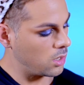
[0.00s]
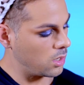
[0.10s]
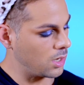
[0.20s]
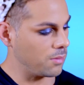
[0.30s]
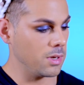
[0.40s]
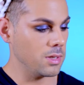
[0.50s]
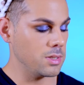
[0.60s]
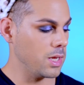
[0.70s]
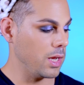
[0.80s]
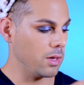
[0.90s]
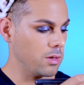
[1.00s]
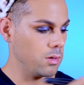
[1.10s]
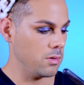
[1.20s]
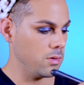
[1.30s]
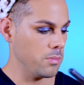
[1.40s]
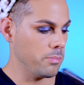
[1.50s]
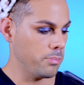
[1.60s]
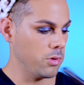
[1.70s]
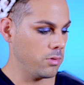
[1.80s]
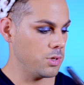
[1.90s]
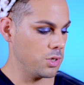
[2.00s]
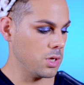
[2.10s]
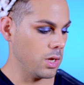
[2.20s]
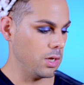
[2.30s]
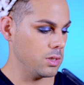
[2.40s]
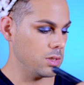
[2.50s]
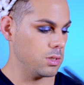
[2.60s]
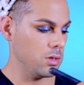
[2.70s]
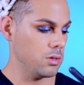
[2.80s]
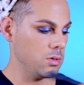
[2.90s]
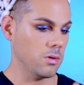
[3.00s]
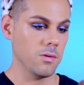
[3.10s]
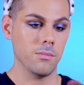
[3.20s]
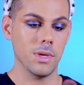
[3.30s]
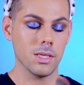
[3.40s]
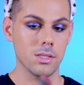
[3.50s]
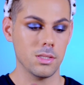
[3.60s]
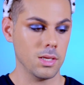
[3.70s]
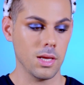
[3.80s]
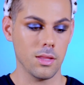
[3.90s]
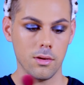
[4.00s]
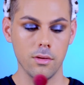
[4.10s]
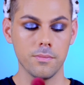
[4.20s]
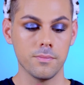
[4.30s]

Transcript: And I'm gonna take both shades sort of mixed together.